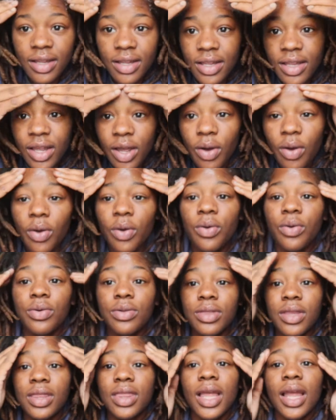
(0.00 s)
Yo,
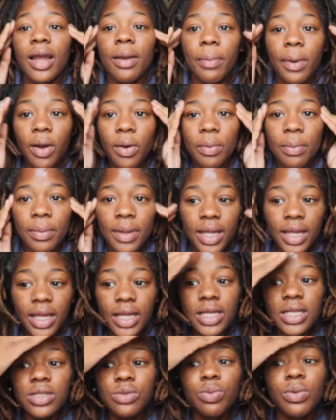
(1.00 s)
the thing about me
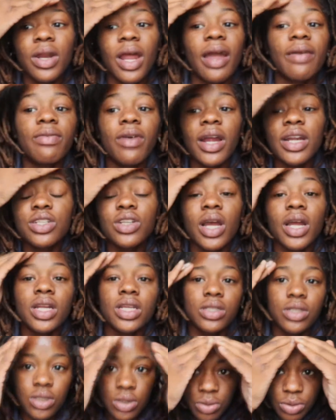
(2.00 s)
is, whenever I try
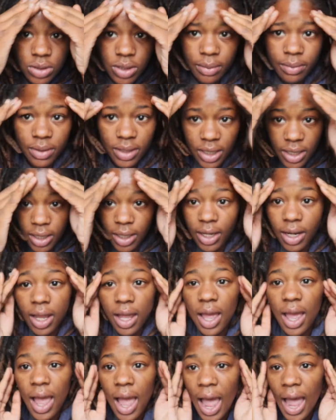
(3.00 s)
to do something,